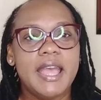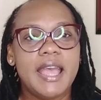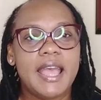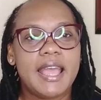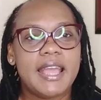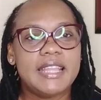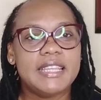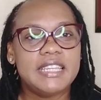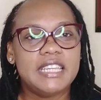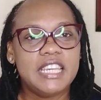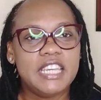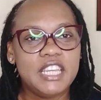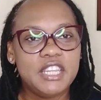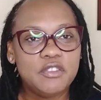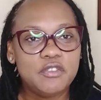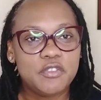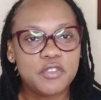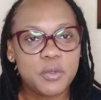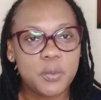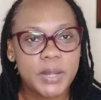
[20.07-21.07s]
and
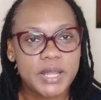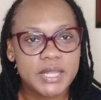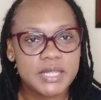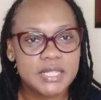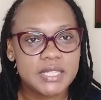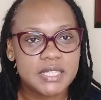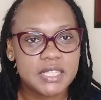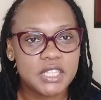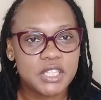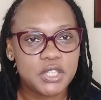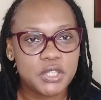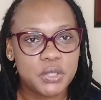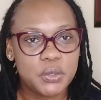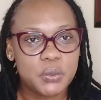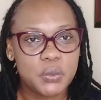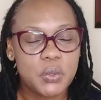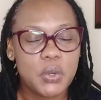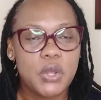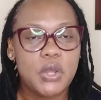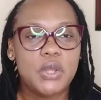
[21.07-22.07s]
influencing
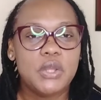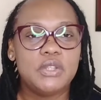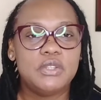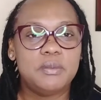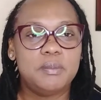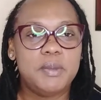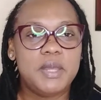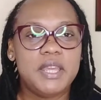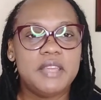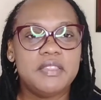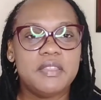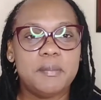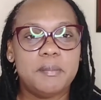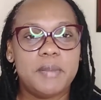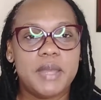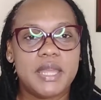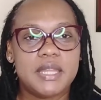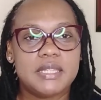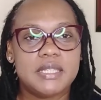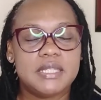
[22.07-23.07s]
you to being the
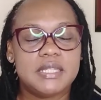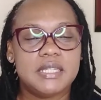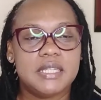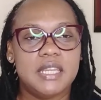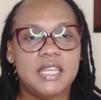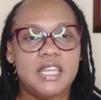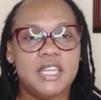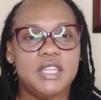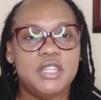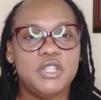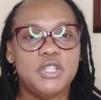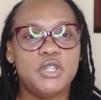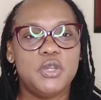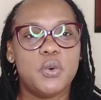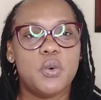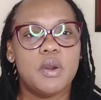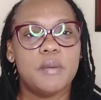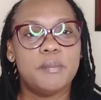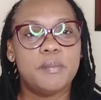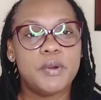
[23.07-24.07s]
best in
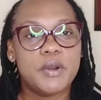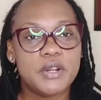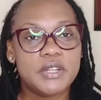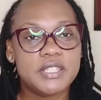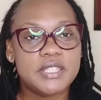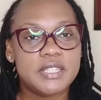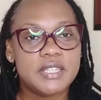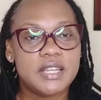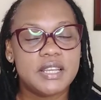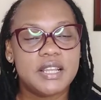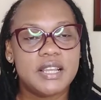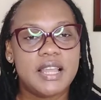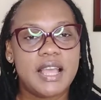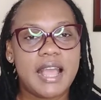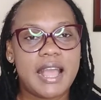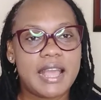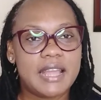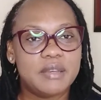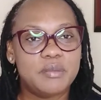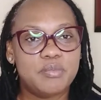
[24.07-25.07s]
your personal
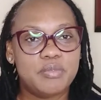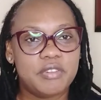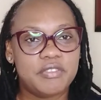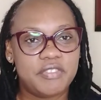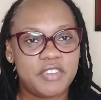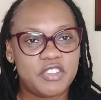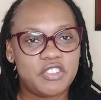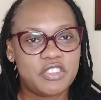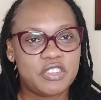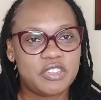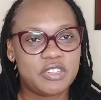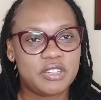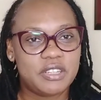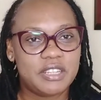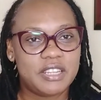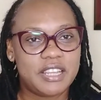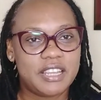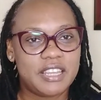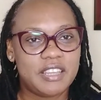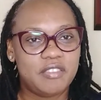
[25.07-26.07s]
and professional
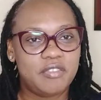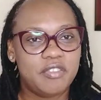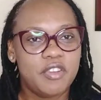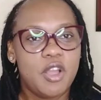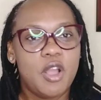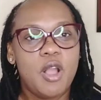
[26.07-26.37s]
life.